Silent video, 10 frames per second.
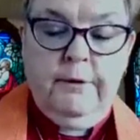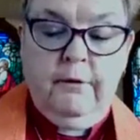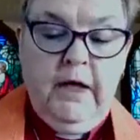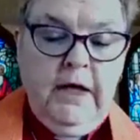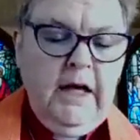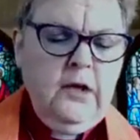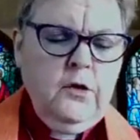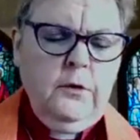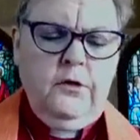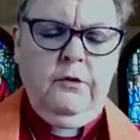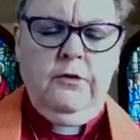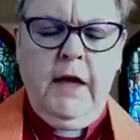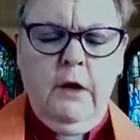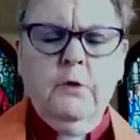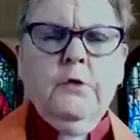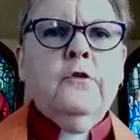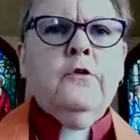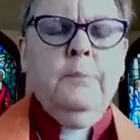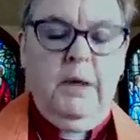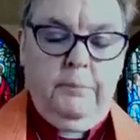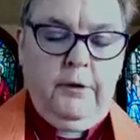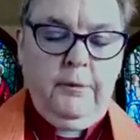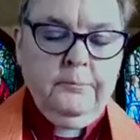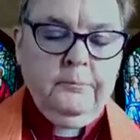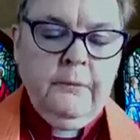There were hundreds of thousands of people